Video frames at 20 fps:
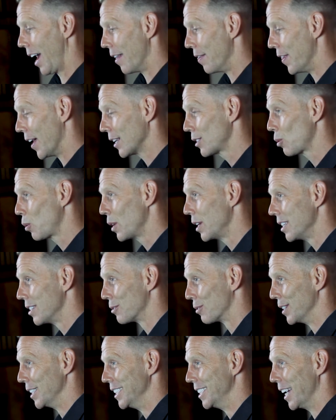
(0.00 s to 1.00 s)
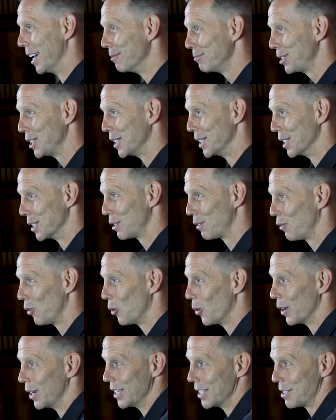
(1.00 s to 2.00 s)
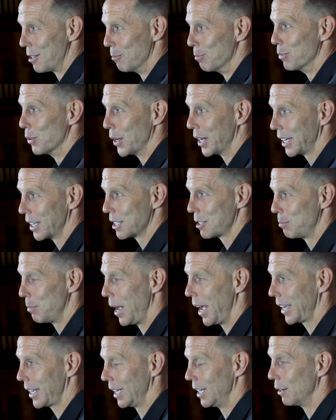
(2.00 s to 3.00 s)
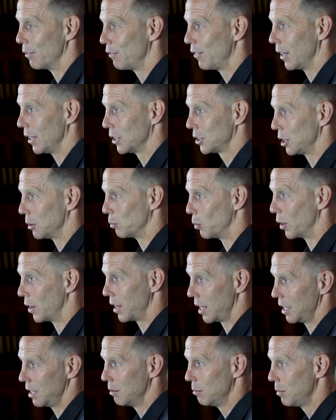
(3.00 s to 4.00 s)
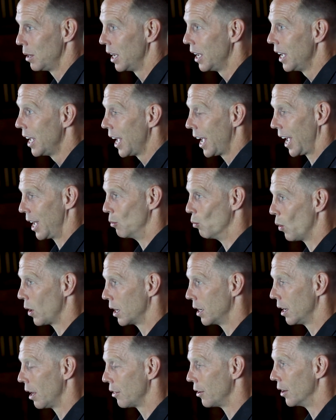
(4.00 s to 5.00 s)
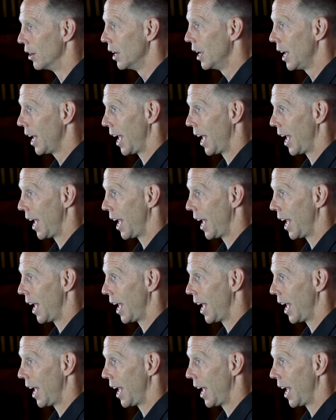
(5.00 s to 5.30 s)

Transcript: And that's what his redemption is for, is to bring us back into fellowship with him and one another.